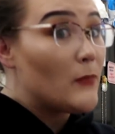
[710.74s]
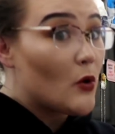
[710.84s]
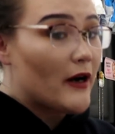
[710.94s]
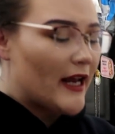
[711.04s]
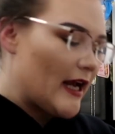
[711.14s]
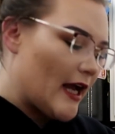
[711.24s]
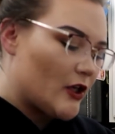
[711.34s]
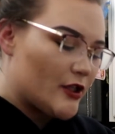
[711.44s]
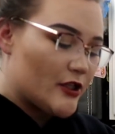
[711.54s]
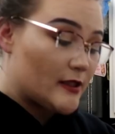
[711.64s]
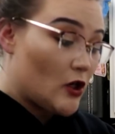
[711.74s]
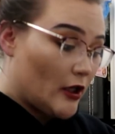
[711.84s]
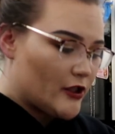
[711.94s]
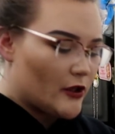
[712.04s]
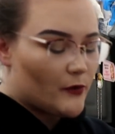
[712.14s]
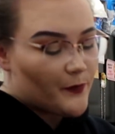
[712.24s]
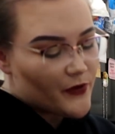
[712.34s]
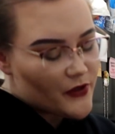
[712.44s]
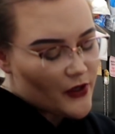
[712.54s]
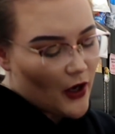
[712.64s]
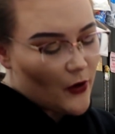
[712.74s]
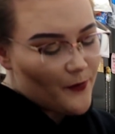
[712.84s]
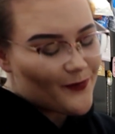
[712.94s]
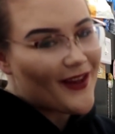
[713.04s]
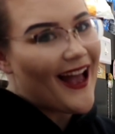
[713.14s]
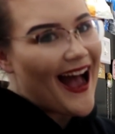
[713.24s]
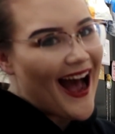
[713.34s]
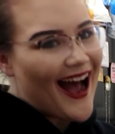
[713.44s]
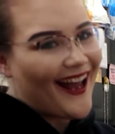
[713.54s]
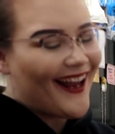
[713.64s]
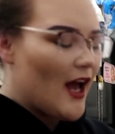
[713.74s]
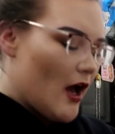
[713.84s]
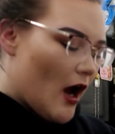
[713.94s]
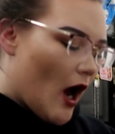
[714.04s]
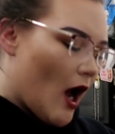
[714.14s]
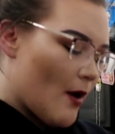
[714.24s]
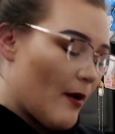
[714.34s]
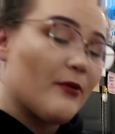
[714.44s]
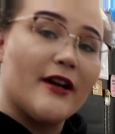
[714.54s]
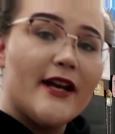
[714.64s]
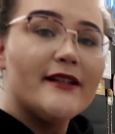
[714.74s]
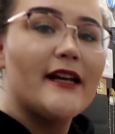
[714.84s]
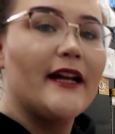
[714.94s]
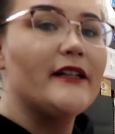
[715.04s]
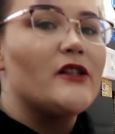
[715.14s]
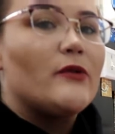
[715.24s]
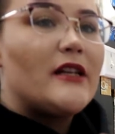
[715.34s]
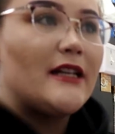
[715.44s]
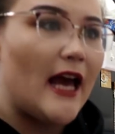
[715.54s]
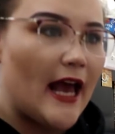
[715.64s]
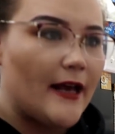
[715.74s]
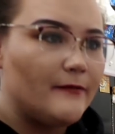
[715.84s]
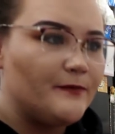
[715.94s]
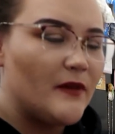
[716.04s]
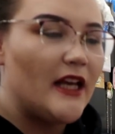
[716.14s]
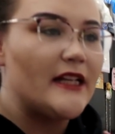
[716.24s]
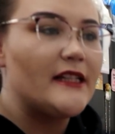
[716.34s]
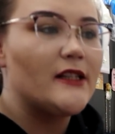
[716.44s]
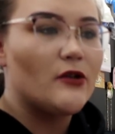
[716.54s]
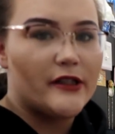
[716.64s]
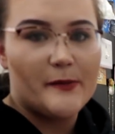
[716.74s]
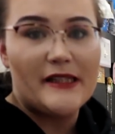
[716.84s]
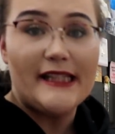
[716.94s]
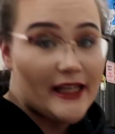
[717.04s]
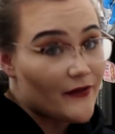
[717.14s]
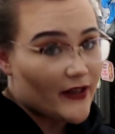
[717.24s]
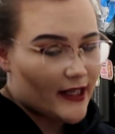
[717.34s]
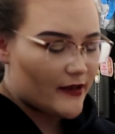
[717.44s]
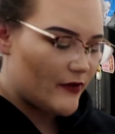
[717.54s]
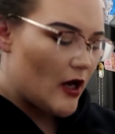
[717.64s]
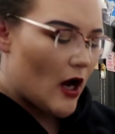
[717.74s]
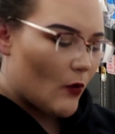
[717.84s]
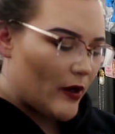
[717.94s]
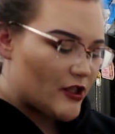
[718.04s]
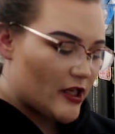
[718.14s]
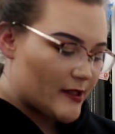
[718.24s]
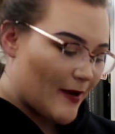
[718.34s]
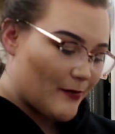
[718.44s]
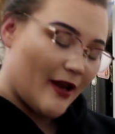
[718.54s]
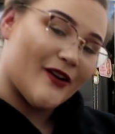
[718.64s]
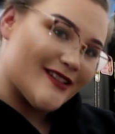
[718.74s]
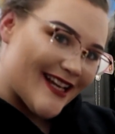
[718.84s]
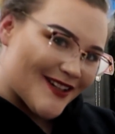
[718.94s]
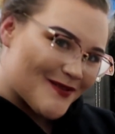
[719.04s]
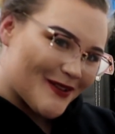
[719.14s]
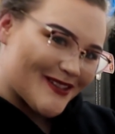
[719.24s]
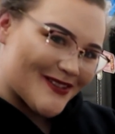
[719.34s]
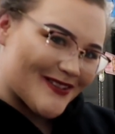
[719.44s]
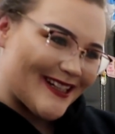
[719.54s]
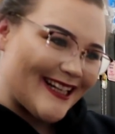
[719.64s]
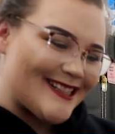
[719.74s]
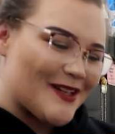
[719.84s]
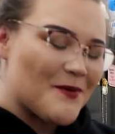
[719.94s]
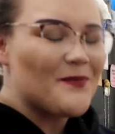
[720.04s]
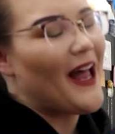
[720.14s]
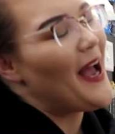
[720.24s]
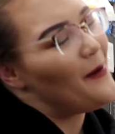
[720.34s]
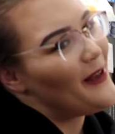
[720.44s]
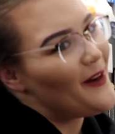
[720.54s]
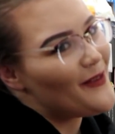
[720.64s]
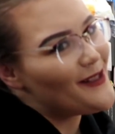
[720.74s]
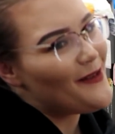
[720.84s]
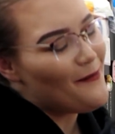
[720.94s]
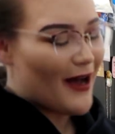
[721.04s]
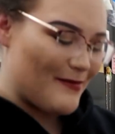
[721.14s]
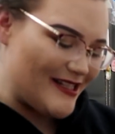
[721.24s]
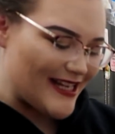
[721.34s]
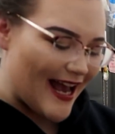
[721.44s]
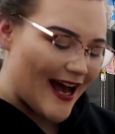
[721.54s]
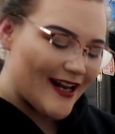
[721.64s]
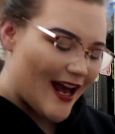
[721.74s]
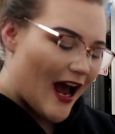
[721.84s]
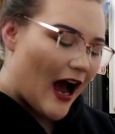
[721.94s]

boring, I could just talk to you. So Hi. Um, I'm pretty excited. So today is Christmas Eve Eve, which is my parents' anniversary. So happy anniversary, mom and dad.